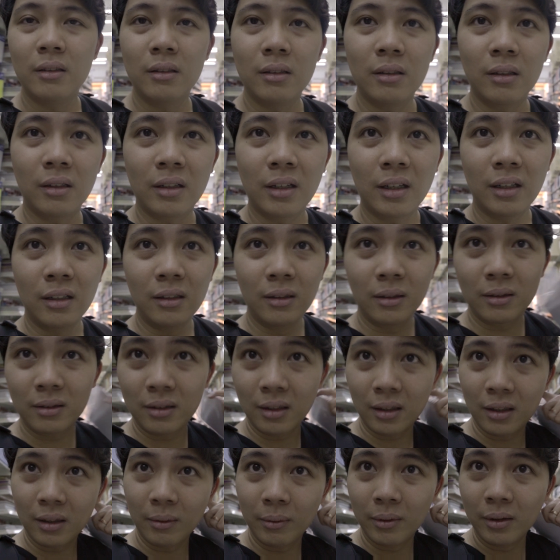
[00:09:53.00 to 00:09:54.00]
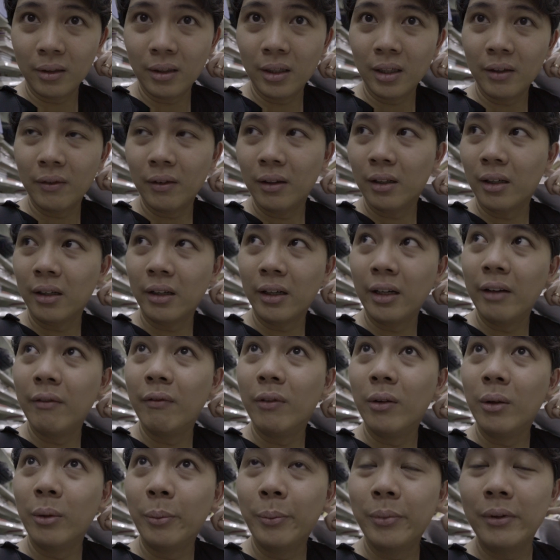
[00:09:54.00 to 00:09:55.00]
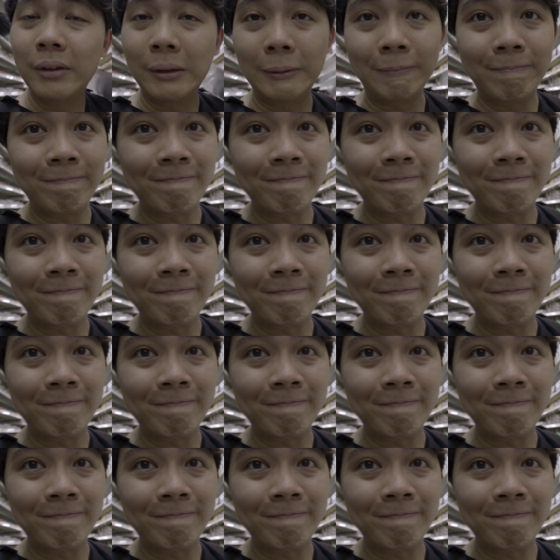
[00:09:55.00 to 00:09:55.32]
so it kind of looks like I'm going to have a lot of envelopes.